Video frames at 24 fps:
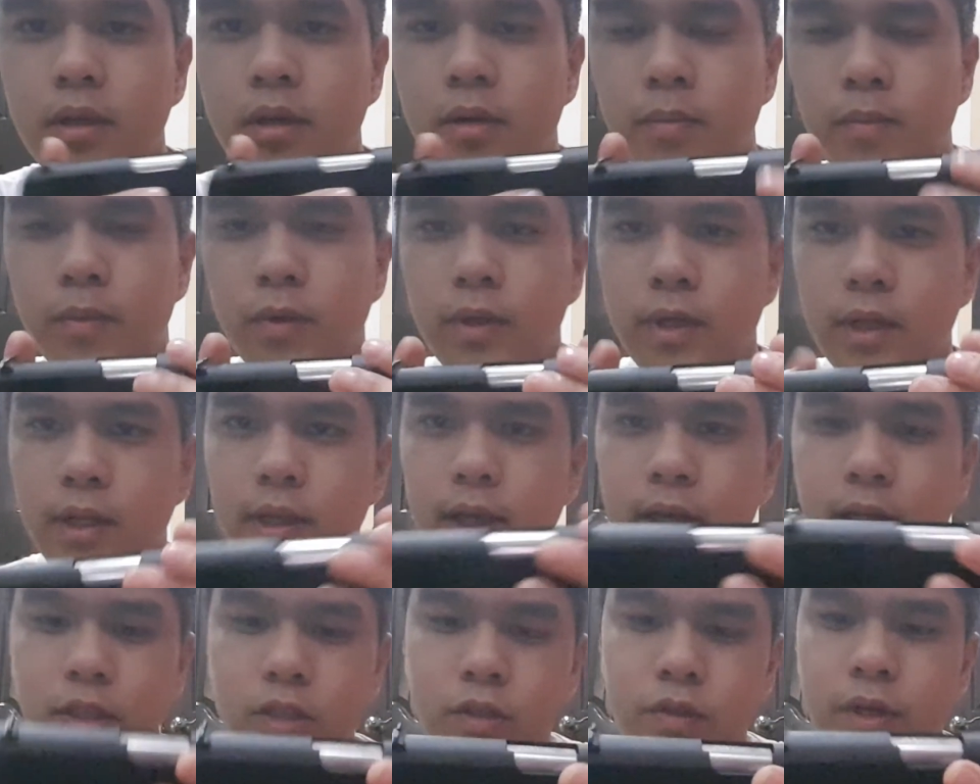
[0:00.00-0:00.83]
pulling
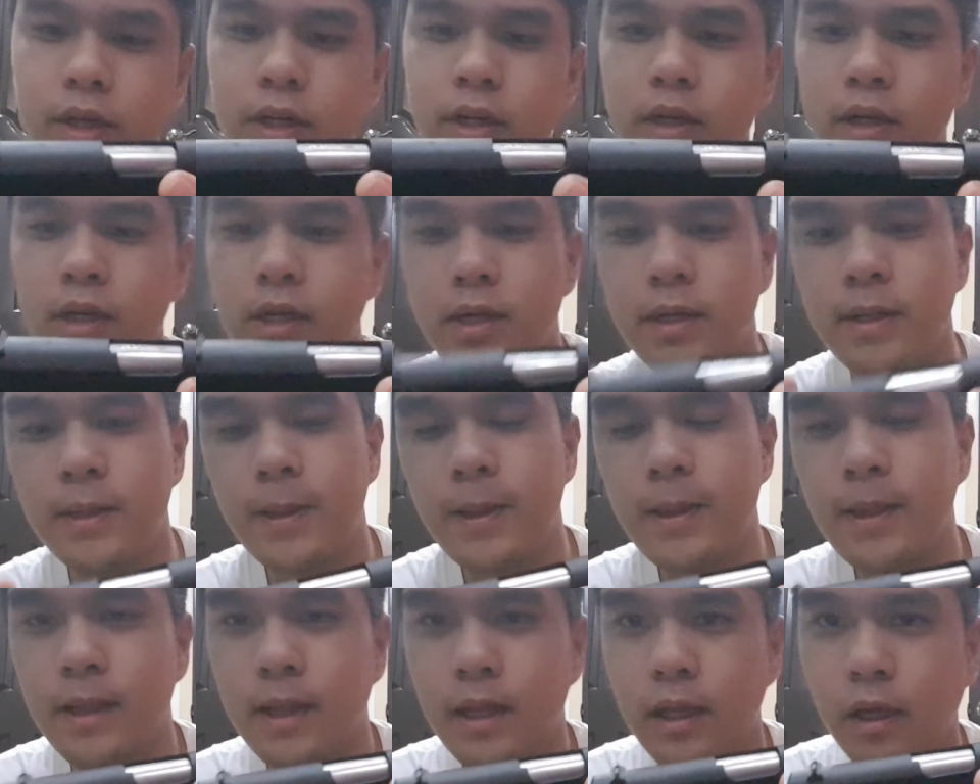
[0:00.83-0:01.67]
that trigger.
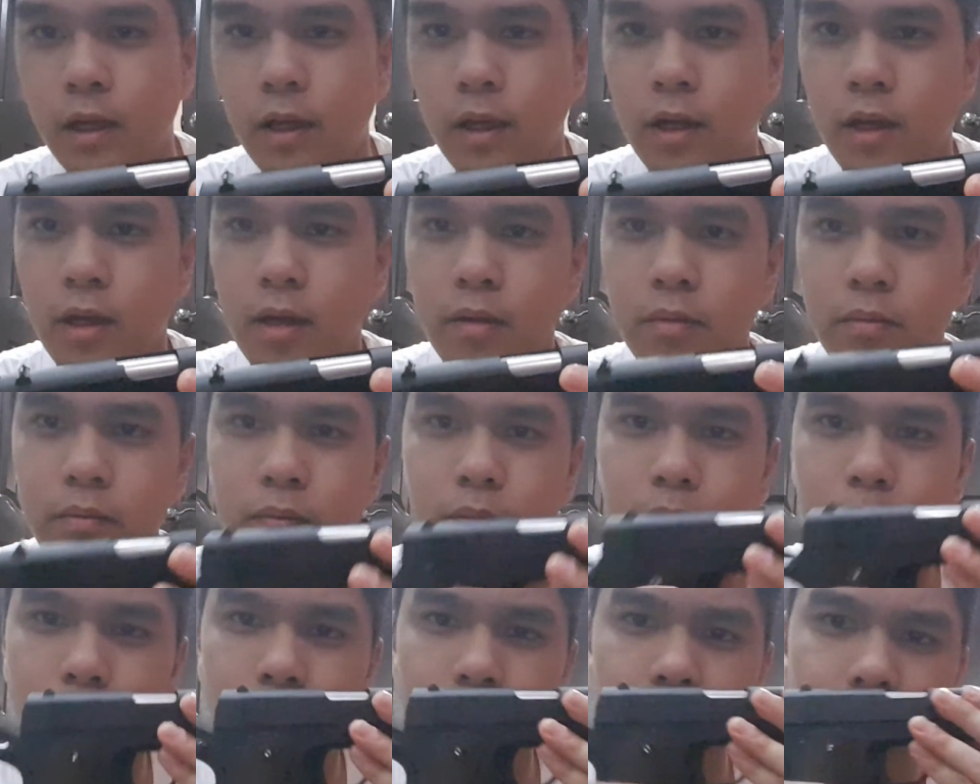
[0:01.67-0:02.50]

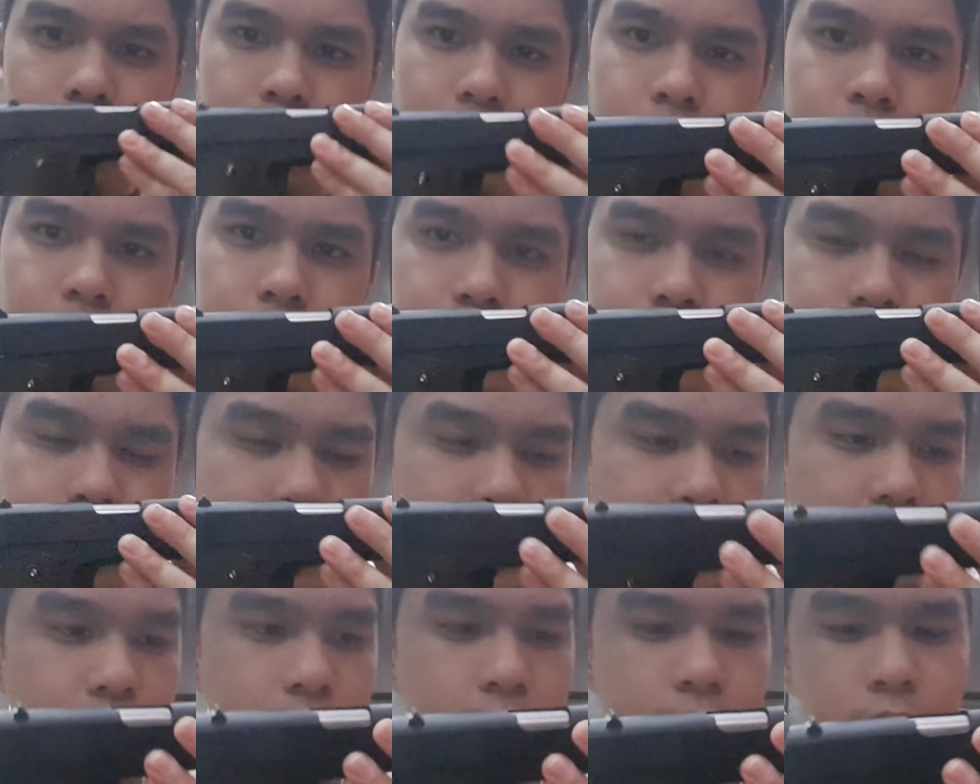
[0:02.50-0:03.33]
More on the
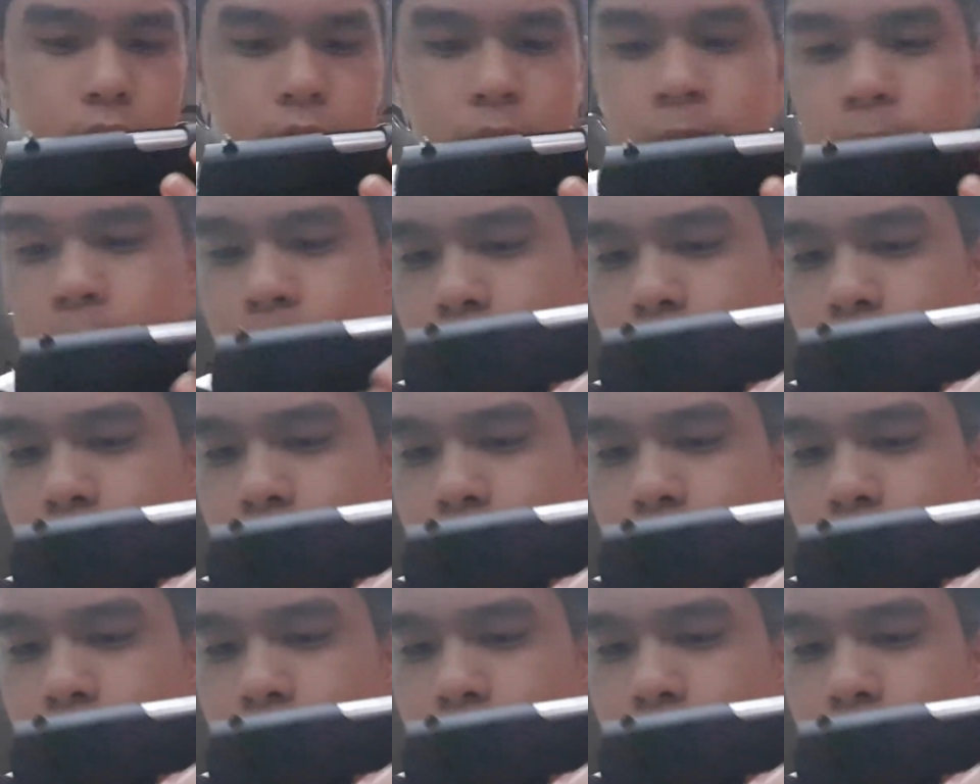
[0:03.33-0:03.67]
trigger,